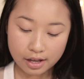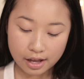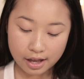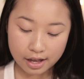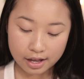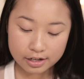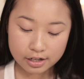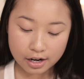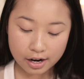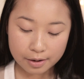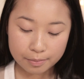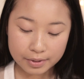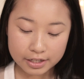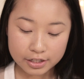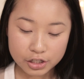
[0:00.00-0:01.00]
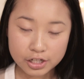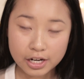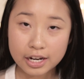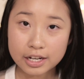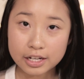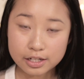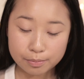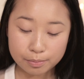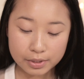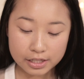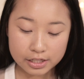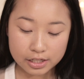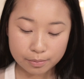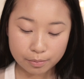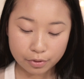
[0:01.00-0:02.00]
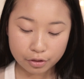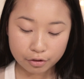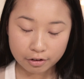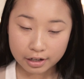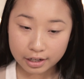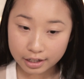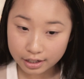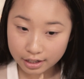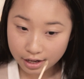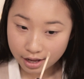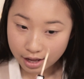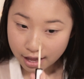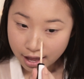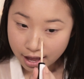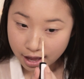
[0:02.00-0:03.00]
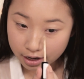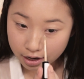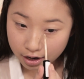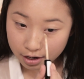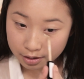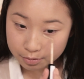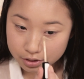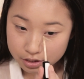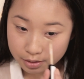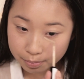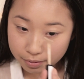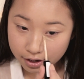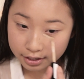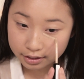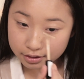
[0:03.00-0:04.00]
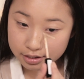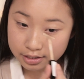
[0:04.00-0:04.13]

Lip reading: and I'm in shade medium 3 and I'm just applying